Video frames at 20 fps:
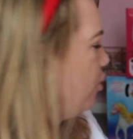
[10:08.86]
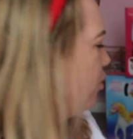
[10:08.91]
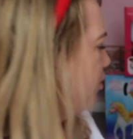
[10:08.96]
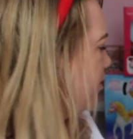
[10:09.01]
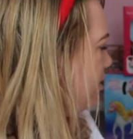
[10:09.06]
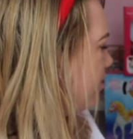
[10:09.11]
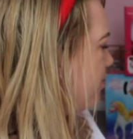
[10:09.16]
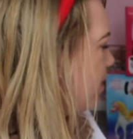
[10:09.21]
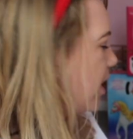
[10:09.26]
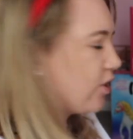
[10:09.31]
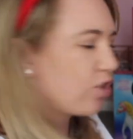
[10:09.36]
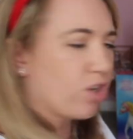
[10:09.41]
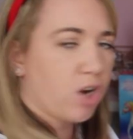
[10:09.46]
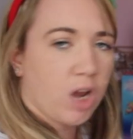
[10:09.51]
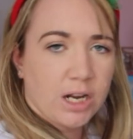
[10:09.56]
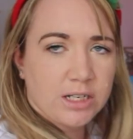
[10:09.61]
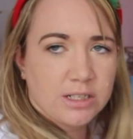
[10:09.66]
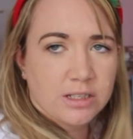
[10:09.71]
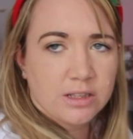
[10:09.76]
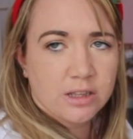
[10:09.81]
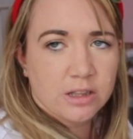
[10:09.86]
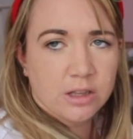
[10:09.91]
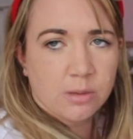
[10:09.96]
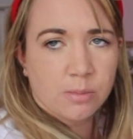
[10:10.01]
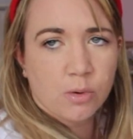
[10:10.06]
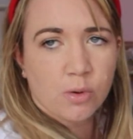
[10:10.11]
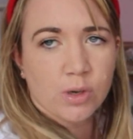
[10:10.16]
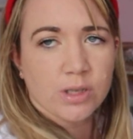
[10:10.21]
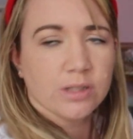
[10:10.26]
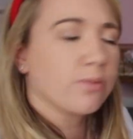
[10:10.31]
hers is much lighter than the
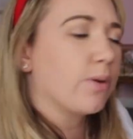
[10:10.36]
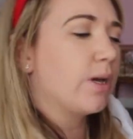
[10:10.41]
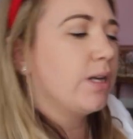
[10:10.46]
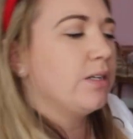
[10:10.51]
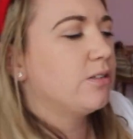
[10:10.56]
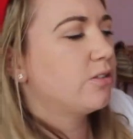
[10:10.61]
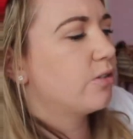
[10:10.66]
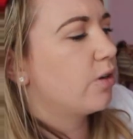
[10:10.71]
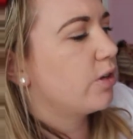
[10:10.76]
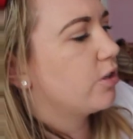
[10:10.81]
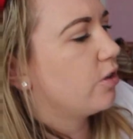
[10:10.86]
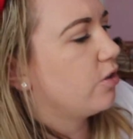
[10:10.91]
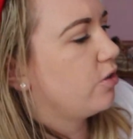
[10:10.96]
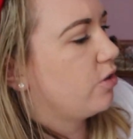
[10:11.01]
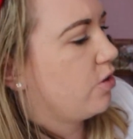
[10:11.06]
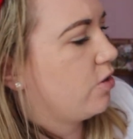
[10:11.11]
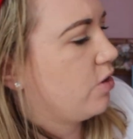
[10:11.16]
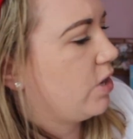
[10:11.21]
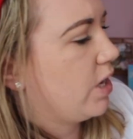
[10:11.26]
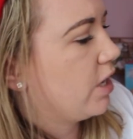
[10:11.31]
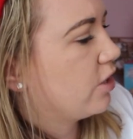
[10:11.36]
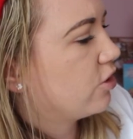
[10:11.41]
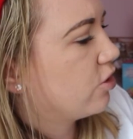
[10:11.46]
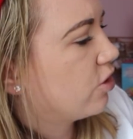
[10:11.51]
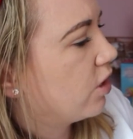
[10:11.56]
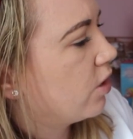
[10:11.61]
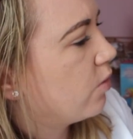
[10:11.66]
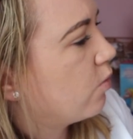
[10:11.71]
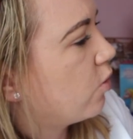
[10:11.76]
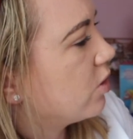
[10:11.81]
boys' one, so I don't know
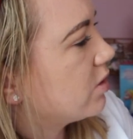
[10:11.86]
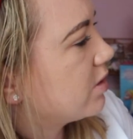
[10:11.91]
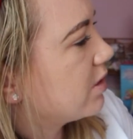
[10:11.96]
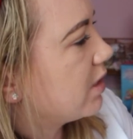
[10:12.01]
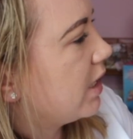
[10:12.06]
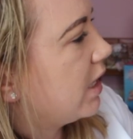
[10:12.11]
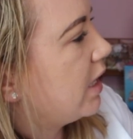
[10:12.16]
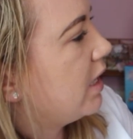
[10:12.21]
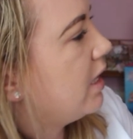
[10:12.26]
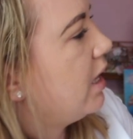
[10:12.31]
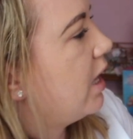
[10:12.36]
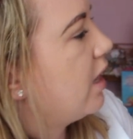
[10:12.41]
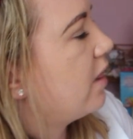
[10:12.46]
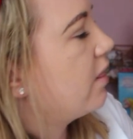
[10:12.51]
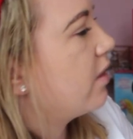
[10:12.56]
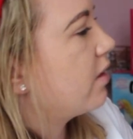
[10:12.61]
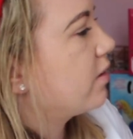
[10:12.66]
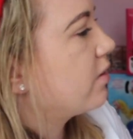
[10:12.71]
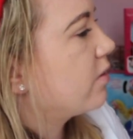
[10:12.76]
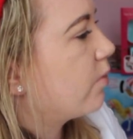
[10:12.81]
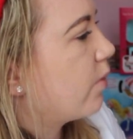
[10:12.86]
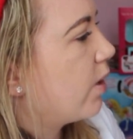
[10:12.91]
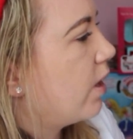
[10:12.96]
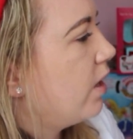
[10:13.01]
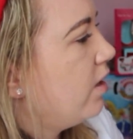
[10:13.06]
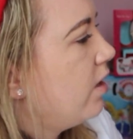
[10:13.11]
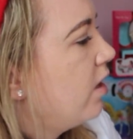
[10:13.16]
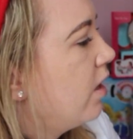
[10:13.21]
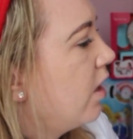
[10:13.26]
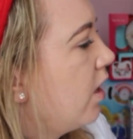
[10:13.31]
actually what's in this
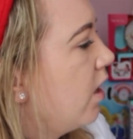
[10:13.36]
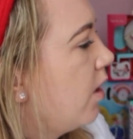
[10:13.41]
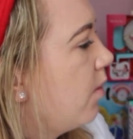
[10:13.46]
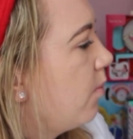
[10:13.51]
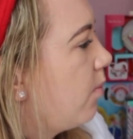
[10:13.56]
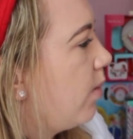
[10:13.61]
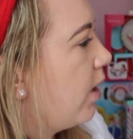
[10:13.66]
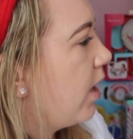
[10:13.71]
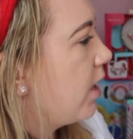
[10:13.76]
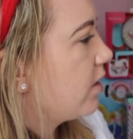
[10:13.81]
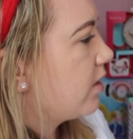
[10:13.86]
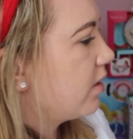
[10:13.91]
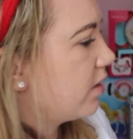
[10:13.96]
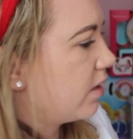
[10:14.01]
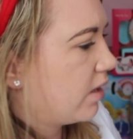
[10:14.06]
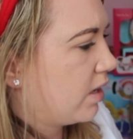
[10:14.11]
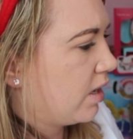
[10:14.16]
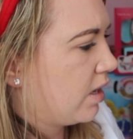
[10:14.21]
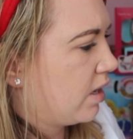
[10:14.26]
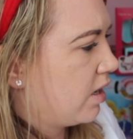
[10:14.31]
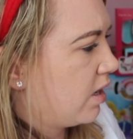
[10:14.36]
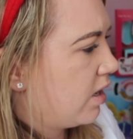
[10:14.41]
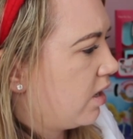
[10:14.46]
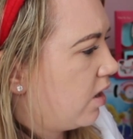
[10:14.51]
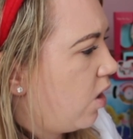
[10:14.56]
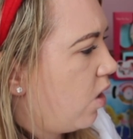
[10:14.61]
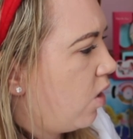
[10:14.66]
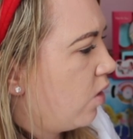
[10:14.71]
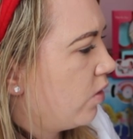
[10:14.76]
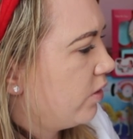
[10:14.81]
one, but
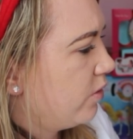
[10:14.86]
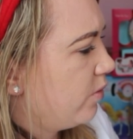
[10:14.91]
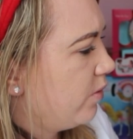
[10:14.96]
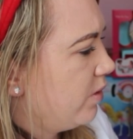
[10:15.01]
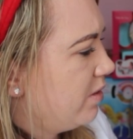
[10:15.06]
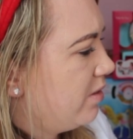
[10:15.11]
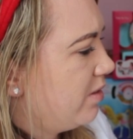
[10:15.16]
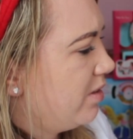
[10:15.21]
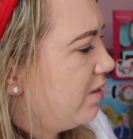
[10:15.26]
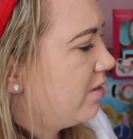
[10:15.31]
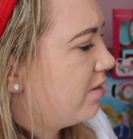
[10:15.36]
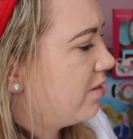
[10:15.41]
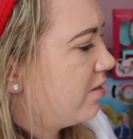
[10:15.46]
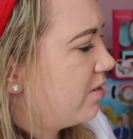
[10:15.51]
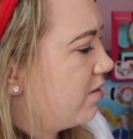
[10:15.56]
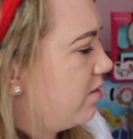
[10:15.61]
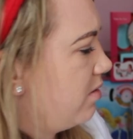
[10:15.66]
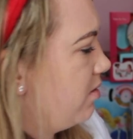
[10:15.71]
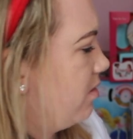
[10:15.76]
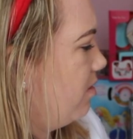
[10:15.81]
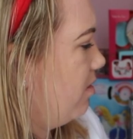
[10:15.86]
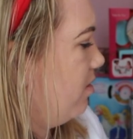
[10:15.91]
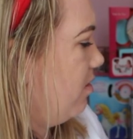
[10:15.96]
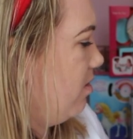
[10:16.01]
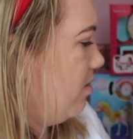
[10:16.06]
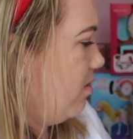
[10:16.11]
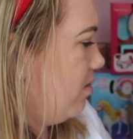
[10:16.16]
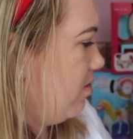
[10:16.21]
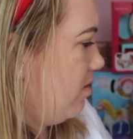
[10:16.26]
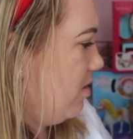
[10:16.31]
this one says
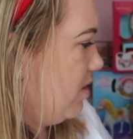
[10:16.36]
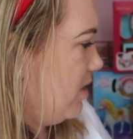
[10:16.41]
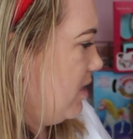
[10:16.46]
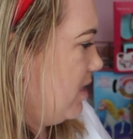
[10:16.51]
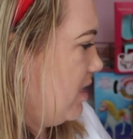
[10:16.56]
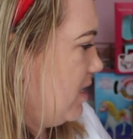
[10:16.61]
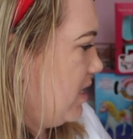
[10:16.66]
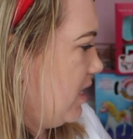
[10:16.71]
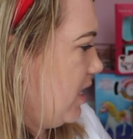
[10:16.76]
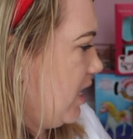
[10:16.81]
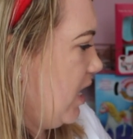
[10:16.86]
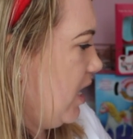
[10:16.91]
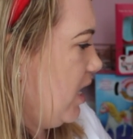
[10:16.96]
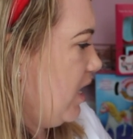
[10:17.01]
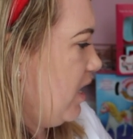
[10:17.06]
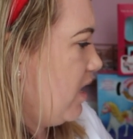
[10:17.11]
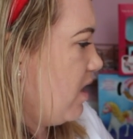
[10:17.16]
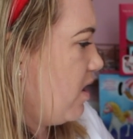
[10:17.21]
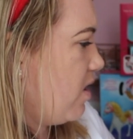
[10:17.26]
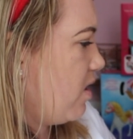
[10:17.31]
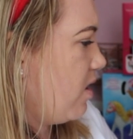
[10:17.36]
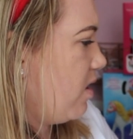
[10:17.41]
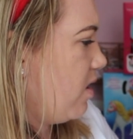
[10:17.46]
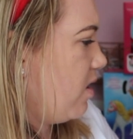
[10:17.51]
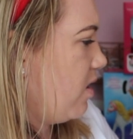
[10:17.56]
10